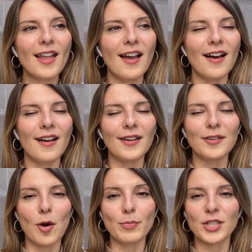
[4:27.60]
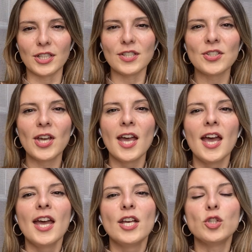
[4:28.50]
Uh, options.
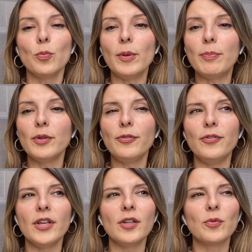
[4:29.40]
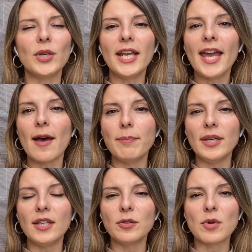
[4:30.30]
So people feel really
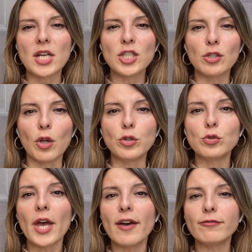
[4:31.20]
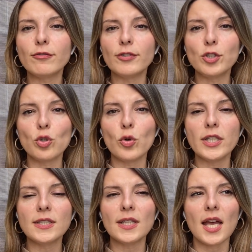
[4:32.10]
happy in Russia not to have a
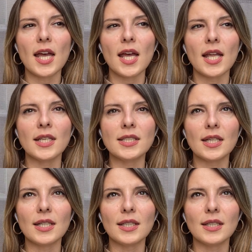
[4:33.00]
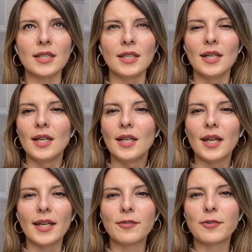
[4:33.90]
choice and uh,
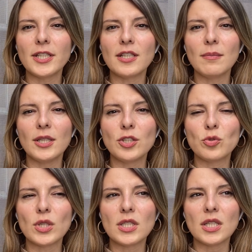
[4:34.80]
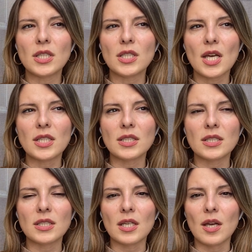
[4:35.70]
like freedom is treated
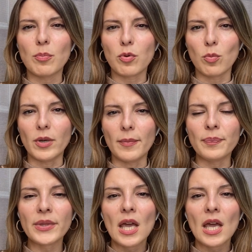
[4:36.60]
as uh, a problem